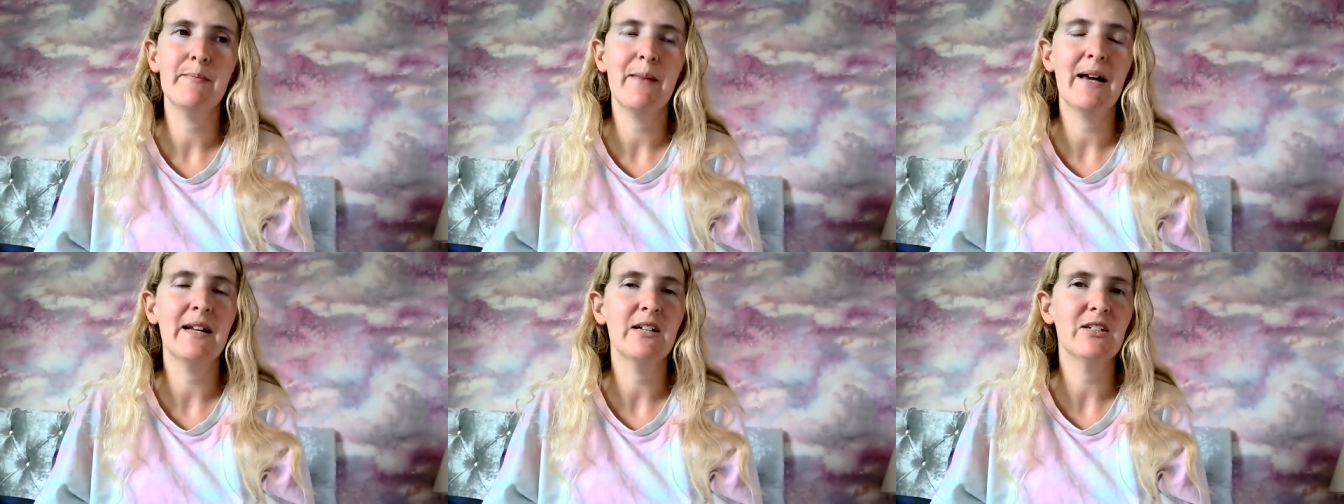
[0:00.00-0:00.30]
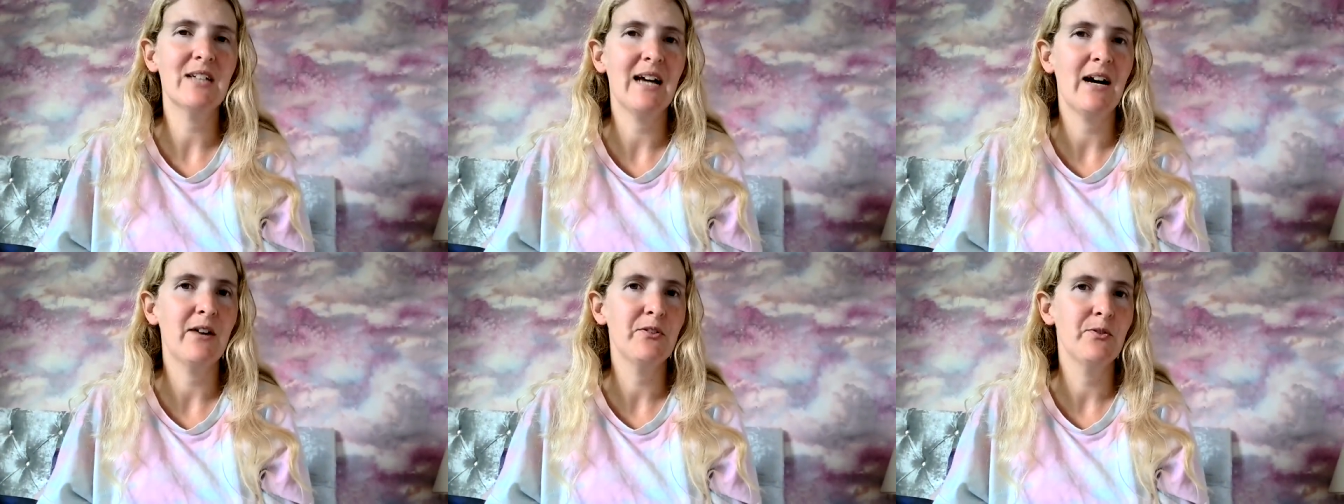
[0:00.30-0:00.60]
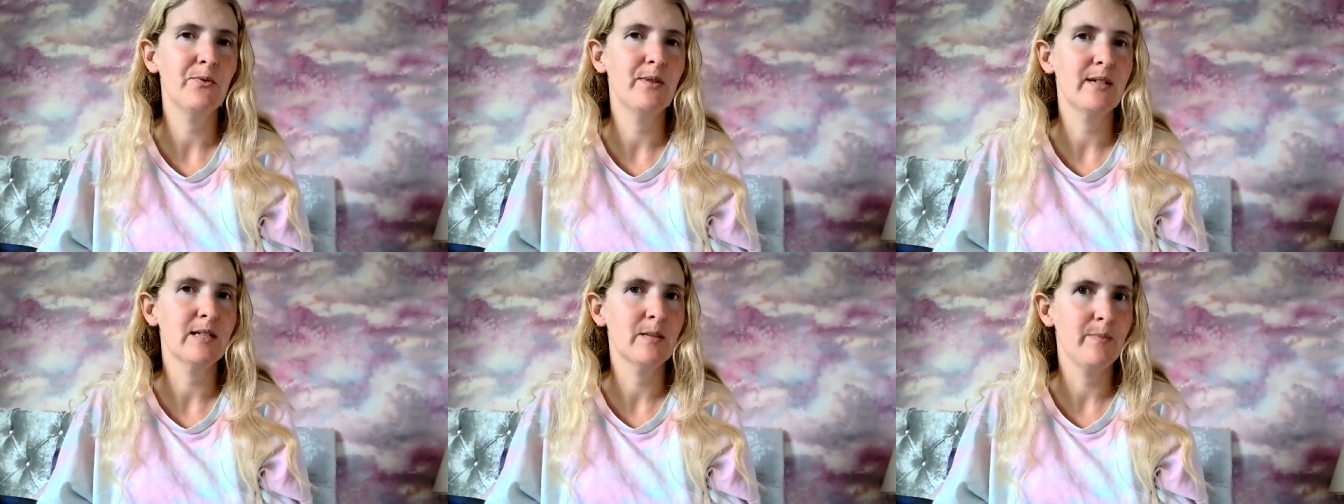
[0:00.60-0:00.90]
manner to how
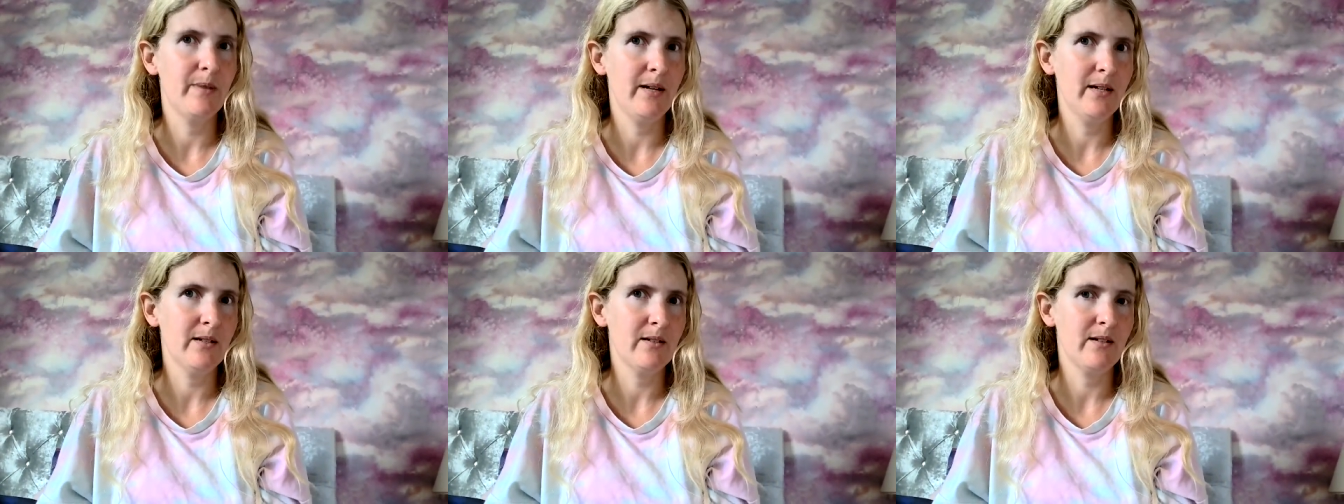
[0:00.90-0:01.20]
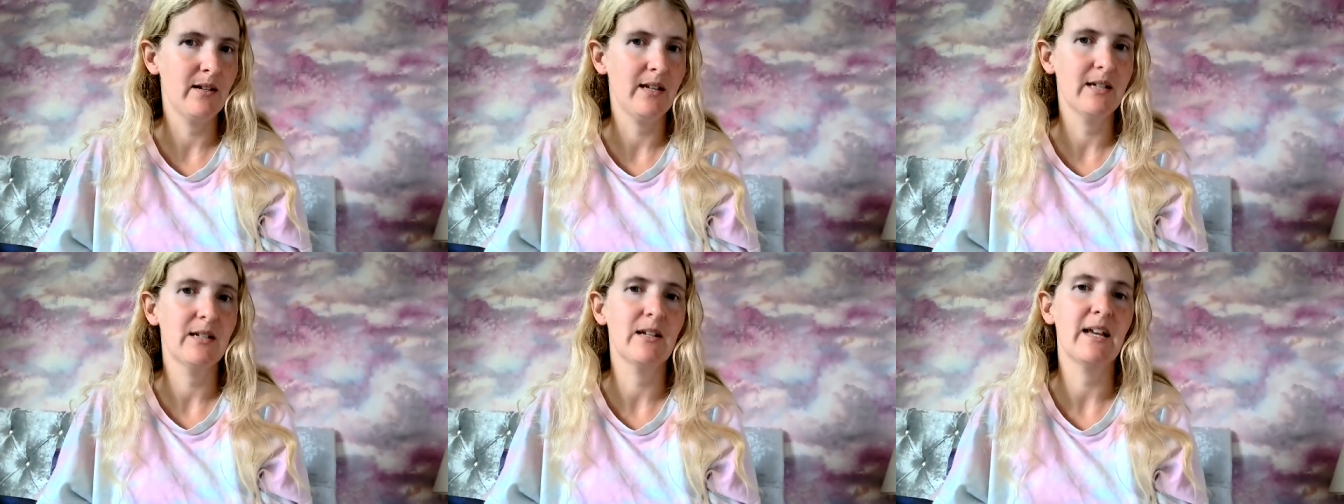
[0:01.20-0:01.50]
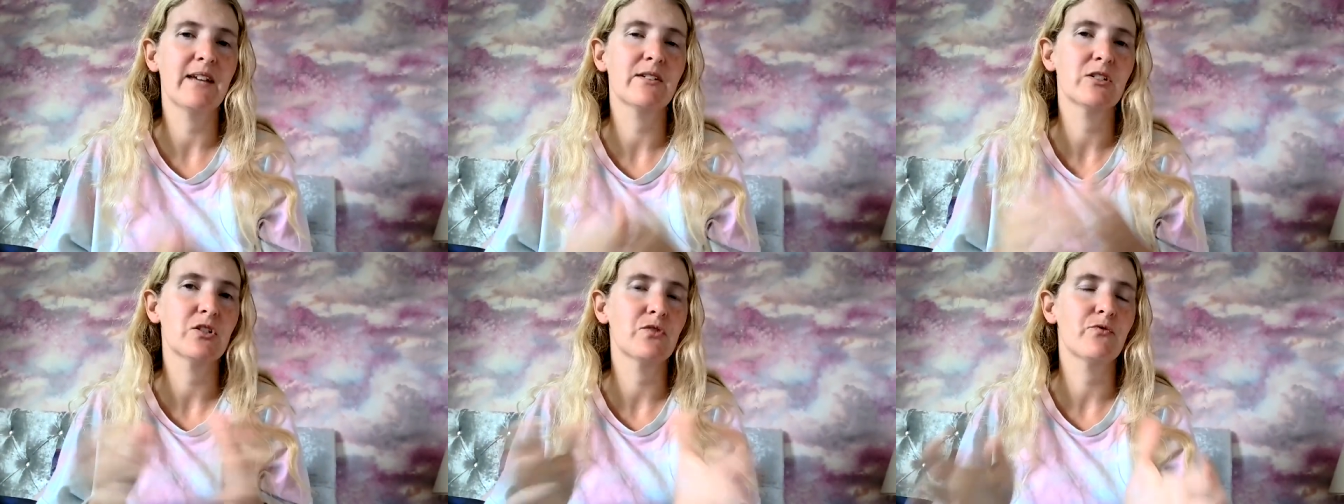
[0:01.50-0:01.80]
you would expect, like
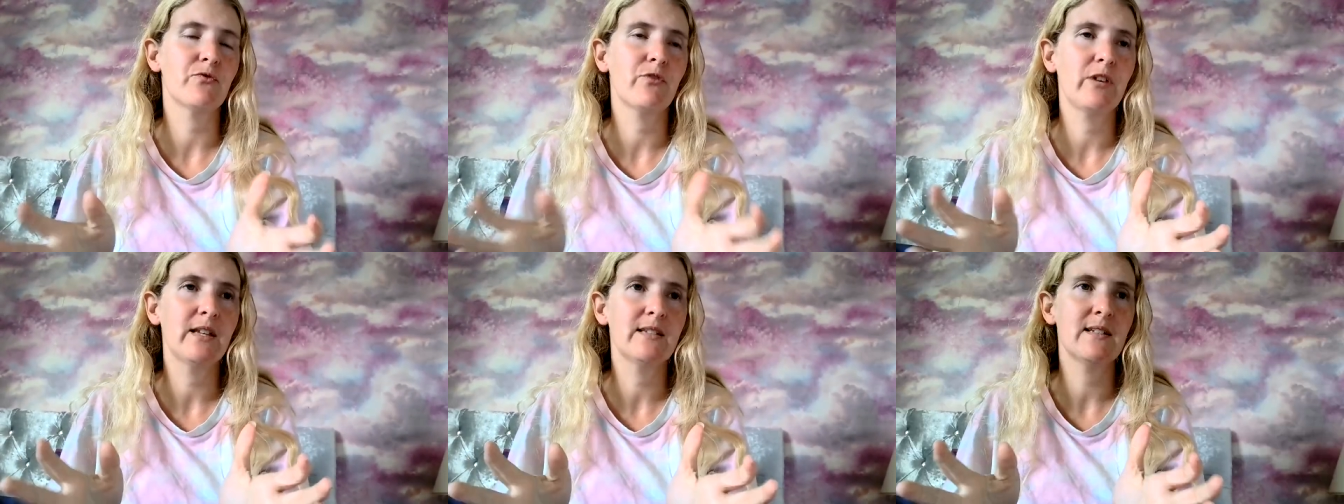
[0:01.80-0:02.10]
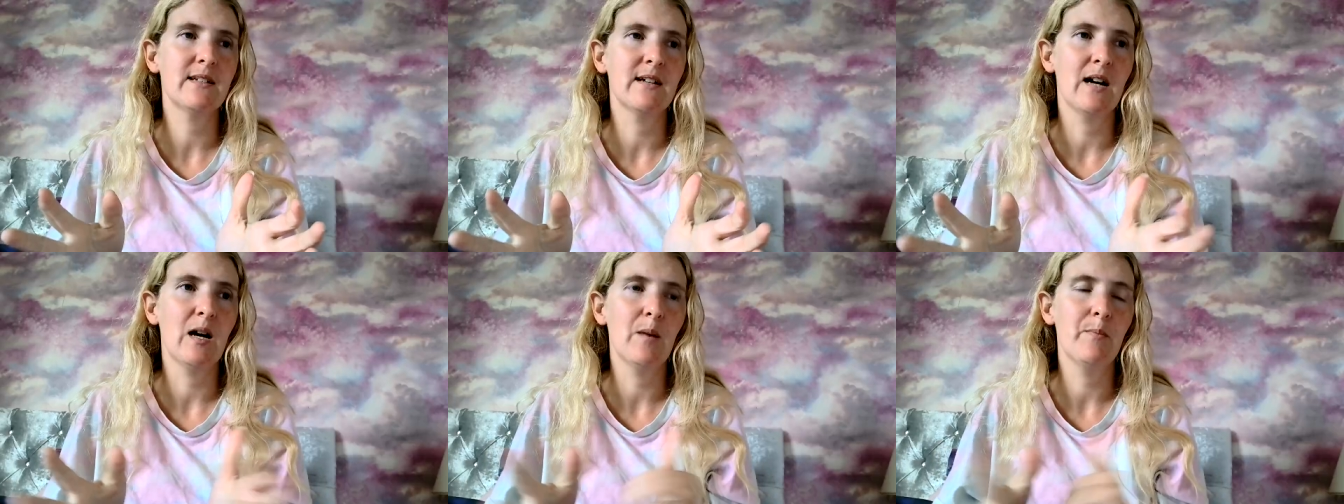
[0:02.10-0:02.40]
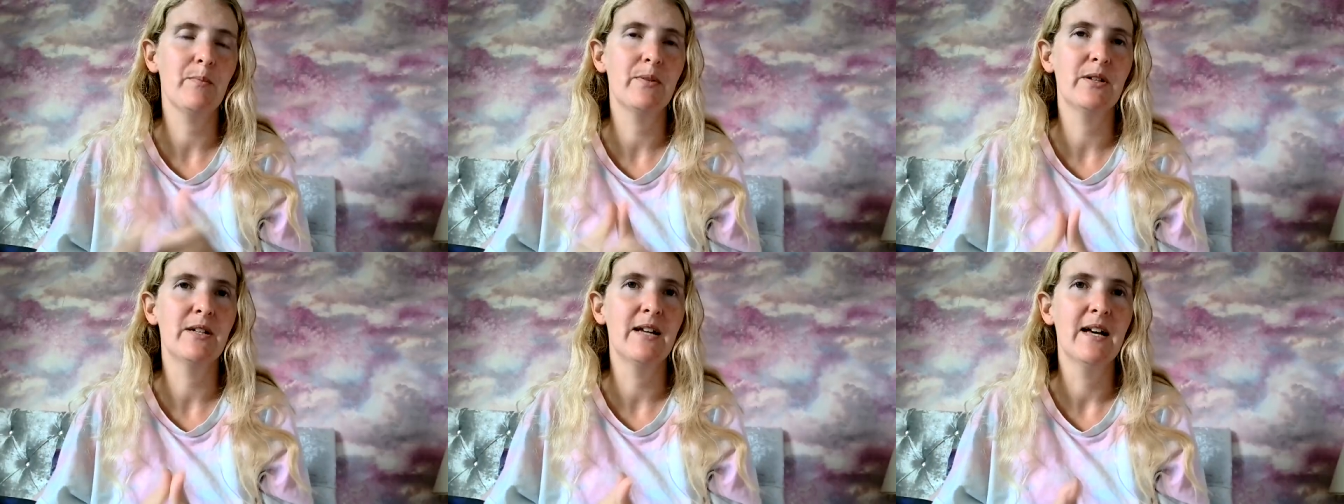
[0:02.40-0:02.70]
like just freezing
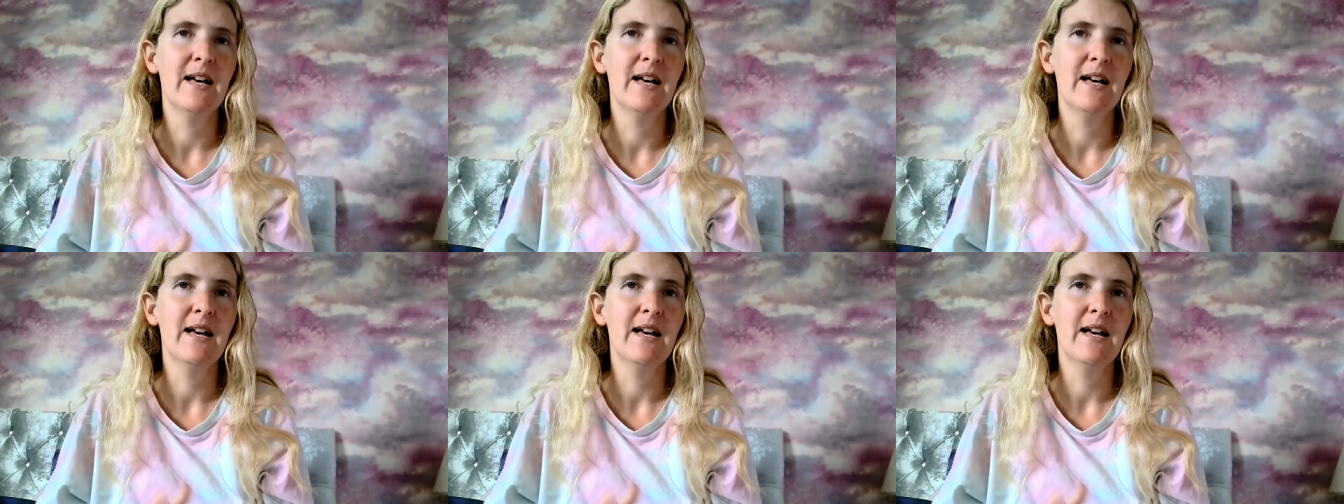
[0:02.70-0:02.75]
up and